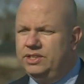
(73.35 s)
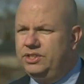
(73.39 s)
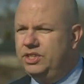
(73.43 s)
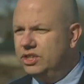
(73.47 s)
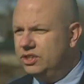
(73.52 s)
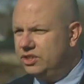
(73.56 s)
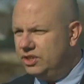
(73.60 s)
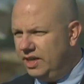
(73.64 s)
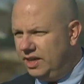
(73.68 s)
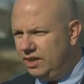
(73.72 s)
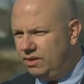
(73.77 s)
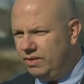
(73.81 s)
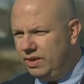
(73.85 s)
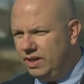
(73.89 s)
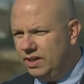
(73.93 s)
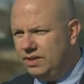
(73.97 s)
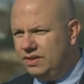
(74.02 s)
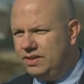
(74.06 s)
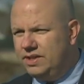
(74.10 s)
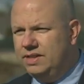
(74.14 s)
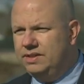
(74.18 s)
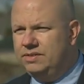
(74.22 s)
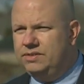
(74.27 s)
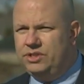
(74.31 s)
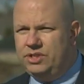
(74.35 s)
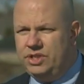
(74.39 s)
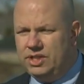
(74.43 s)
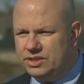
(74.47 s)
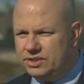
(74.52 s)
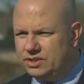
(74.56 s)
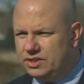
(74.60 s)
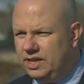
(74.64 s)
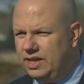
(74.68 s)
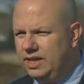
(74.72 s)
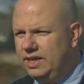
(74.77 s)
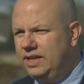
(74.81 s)
just like relatives,
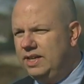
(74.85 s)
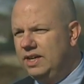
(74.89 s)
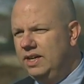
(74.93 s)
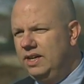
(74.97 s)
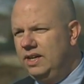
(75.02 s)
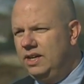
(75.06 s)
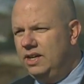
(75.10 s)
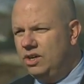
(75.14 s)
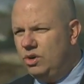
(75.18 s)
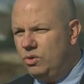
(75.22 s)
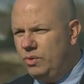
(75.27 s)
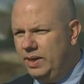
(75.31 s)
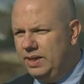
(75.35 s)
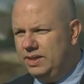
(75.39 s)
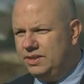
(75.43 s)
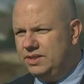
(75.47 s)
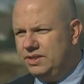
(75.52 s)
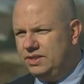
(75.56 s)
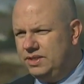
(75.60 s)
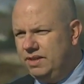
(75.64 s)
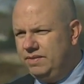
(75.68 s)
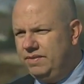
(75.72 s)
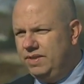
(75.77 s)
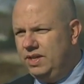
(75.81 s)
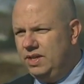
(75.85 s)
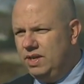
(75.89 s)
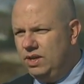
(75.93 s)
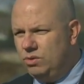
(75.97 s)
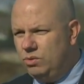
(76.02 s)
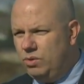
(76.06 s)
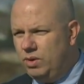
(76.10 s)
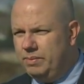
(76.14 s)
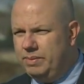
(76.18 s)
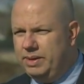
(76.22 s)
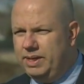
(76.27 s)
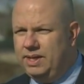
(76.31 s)
just like uh, acquaintances of the
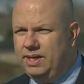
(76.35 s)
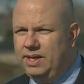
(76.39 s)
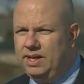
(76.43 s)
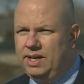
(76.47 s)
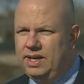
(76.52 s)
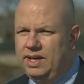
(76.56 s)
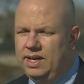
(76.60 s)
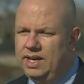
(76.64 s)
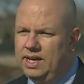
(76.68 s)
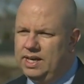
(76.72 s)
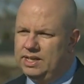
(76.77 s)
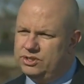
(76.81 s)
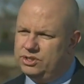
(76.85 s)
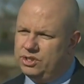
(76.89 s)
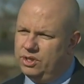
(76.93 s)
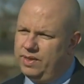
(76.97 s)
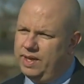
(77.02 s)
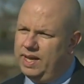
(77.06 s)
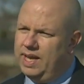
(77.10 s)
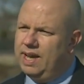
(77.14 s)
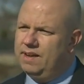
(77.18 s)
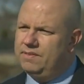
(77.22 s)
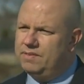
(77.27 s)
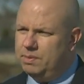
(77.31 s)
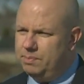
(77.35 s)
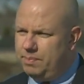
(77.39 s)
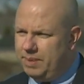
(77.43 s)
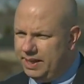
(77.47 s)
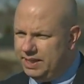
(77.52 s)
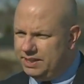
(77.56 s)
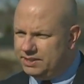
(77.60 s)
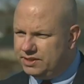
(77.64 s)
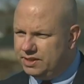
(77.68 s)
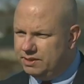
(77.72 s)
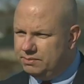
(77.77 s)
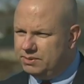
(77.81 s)
young woman, and so they have to
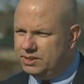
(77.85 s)
pace